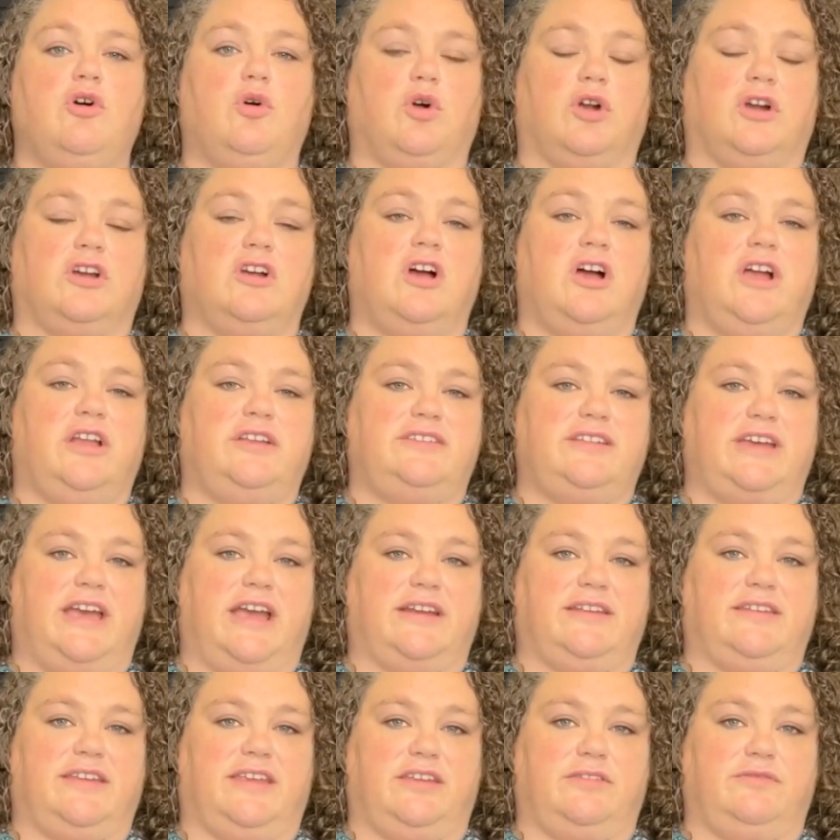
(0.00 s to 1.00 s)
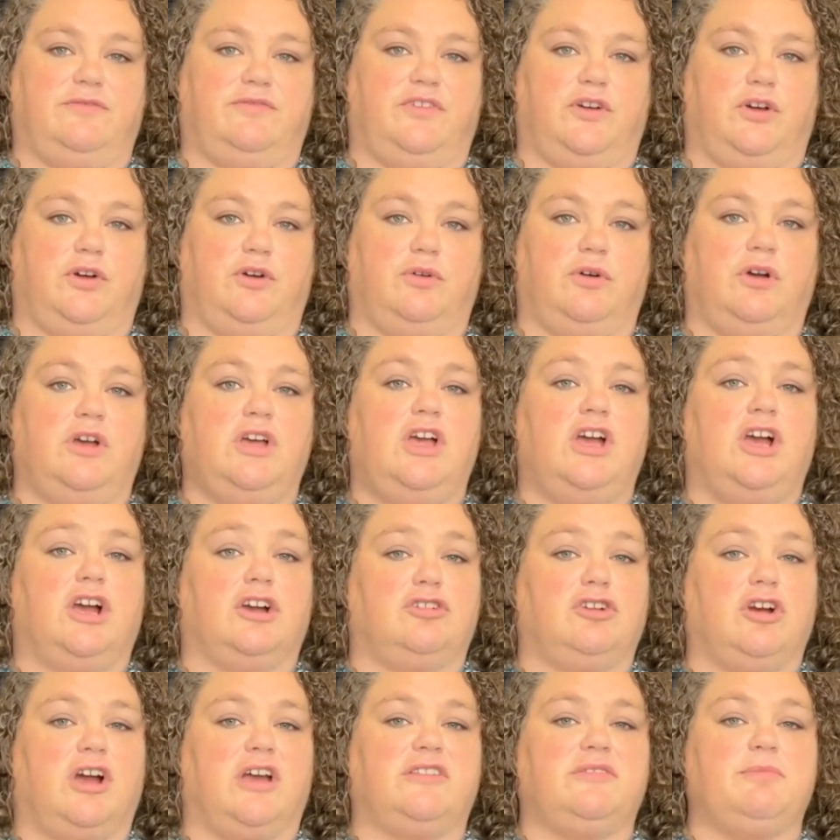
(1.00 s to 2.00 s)
or contact info
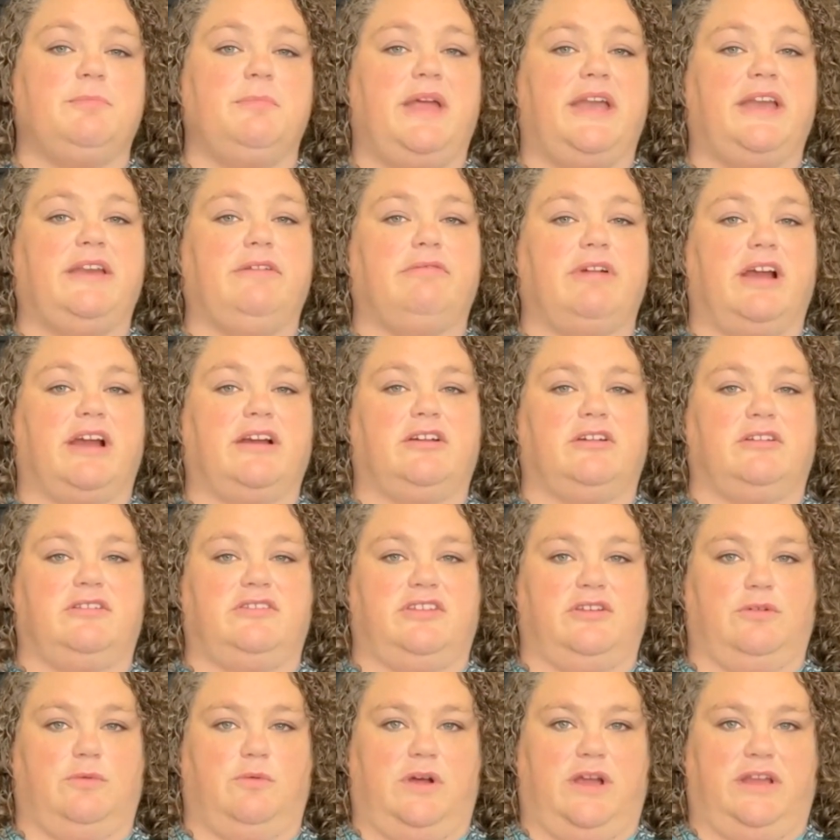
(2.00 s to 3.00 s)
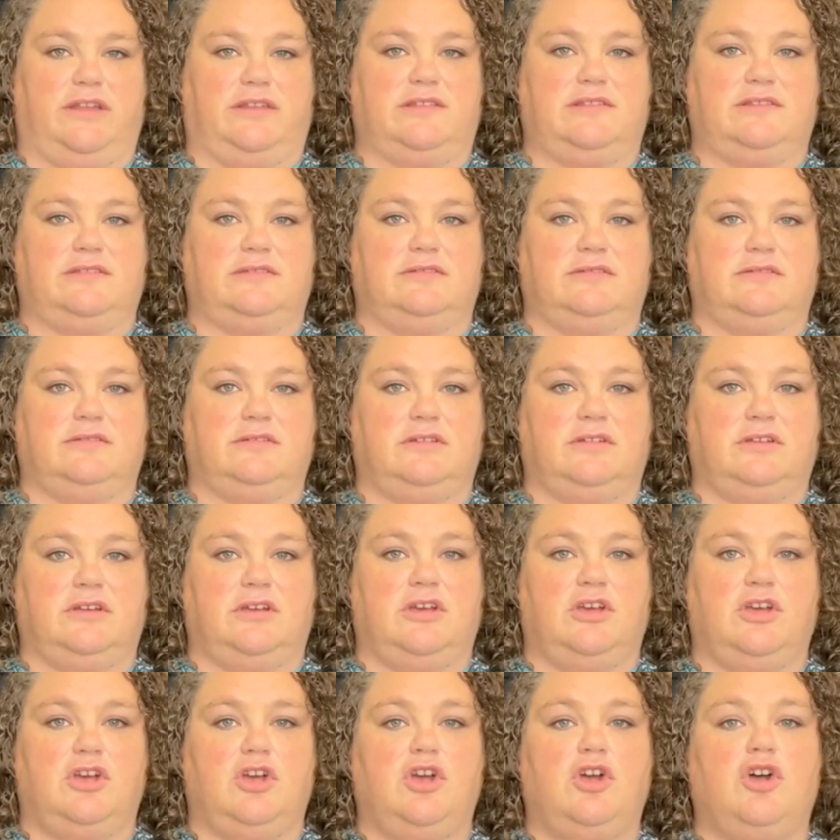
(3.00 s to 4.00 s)
across many records at once.
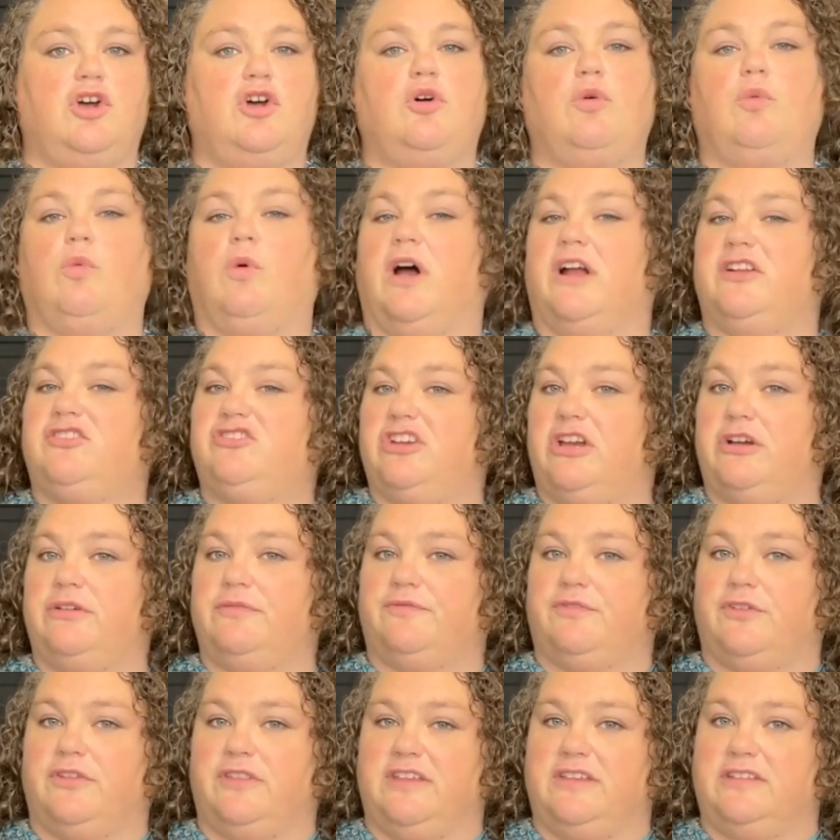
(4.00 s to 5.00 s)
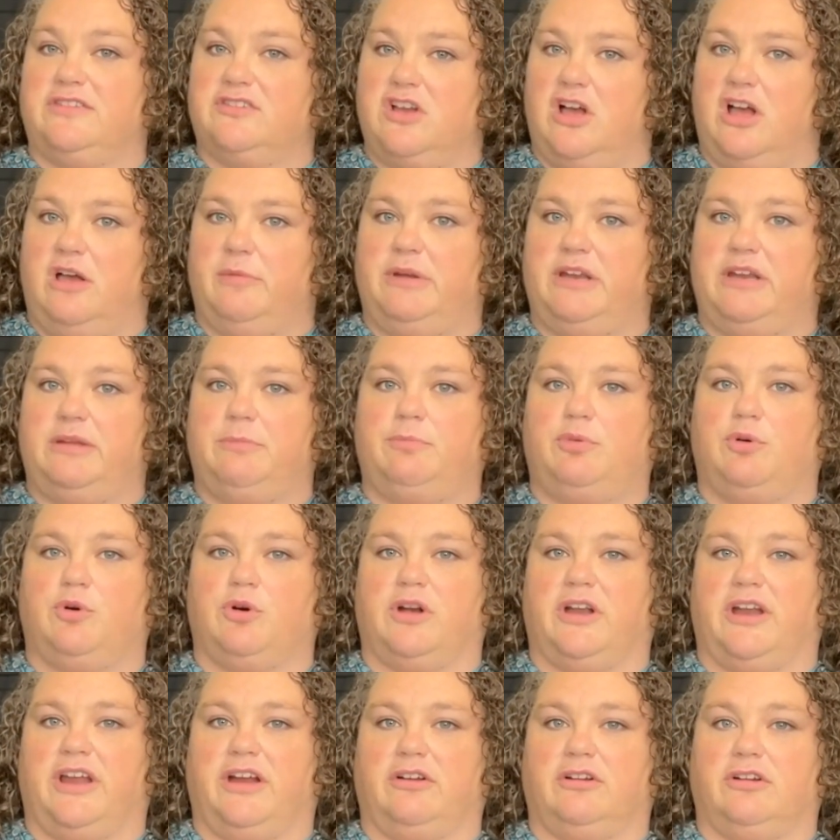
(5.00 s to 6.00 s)
Watch out for these common
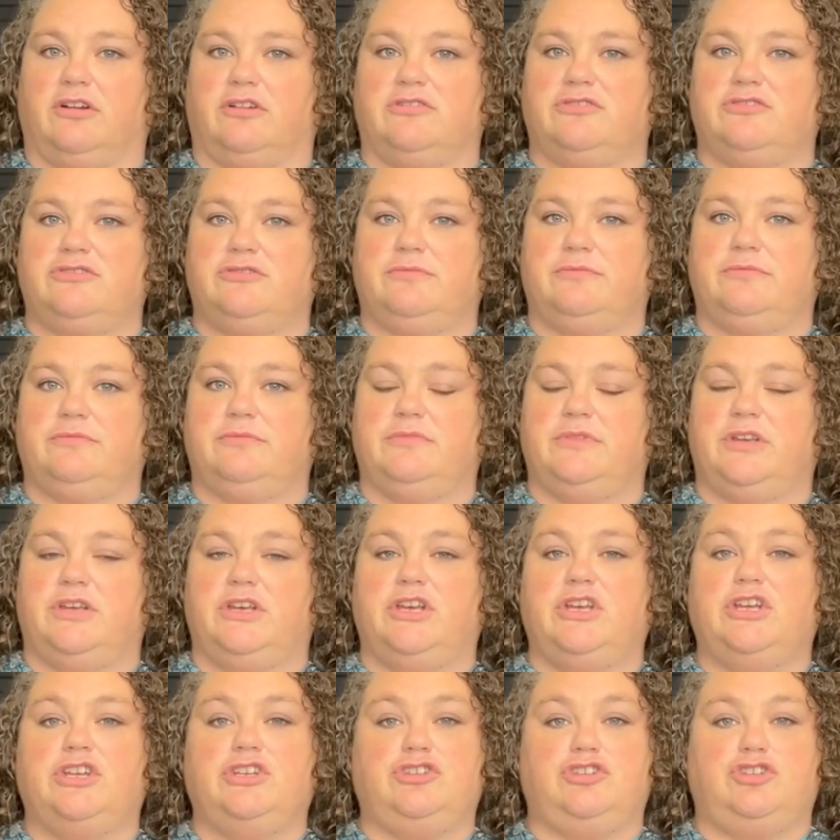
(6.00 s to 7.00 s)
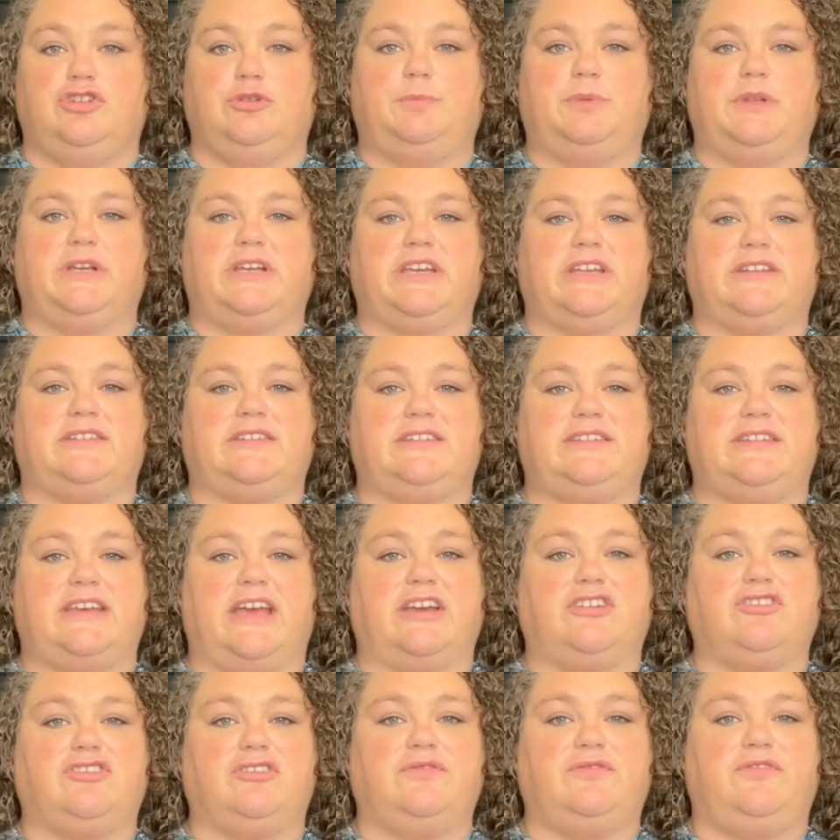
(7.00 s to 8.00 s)
import errors. Duplicate
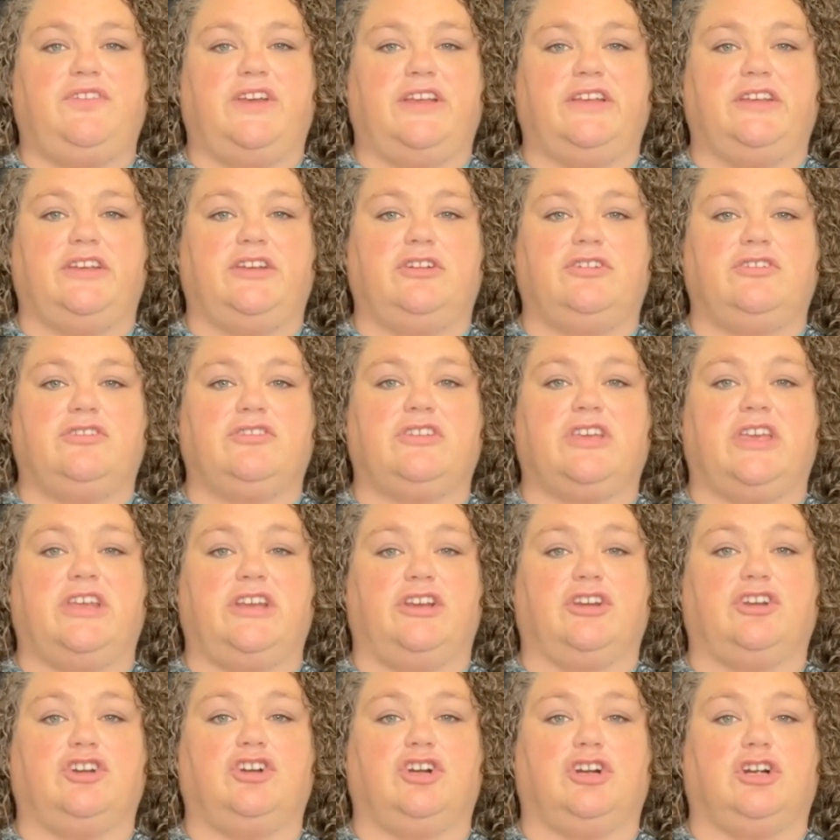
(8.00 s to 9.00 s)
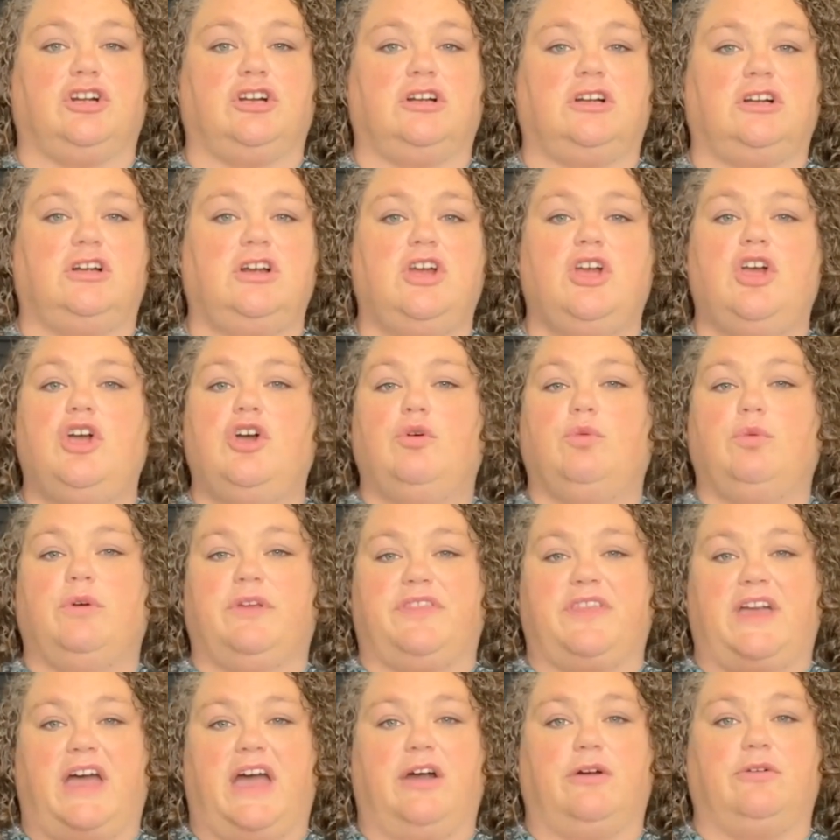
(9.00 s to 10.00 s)
detection failures can occur
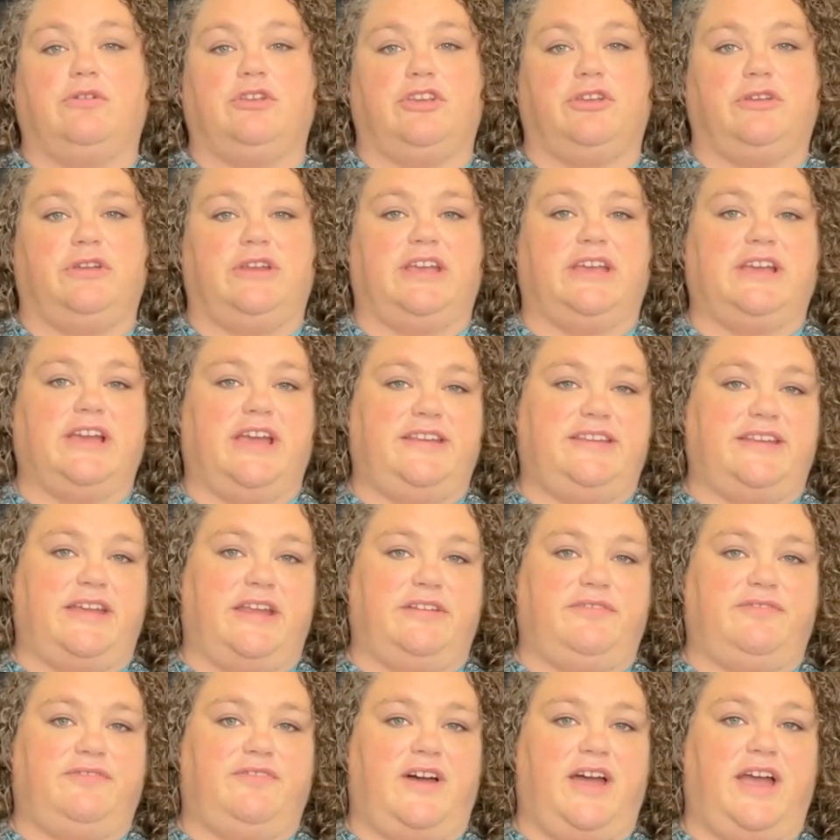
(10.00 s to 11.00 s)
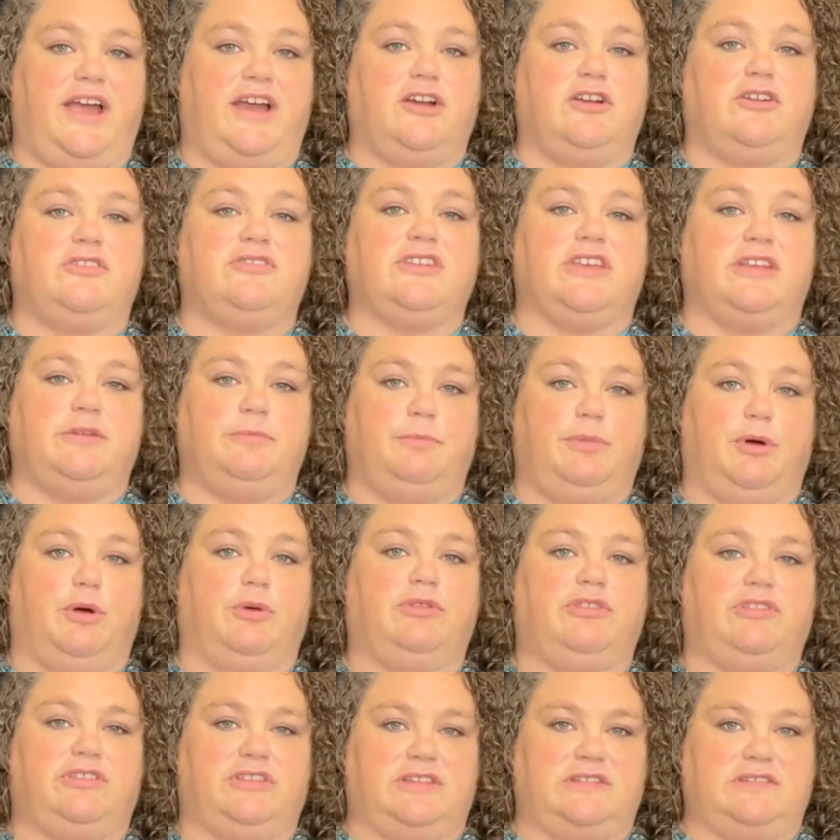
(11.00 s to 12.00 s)
without unique identifiers in
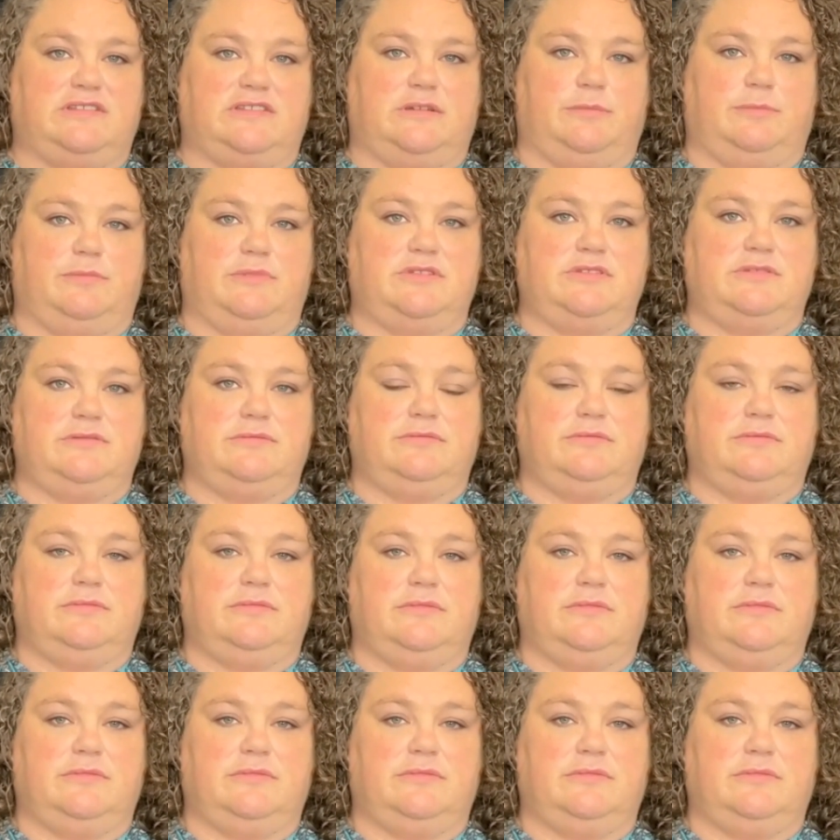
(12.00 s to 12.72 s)
both systems.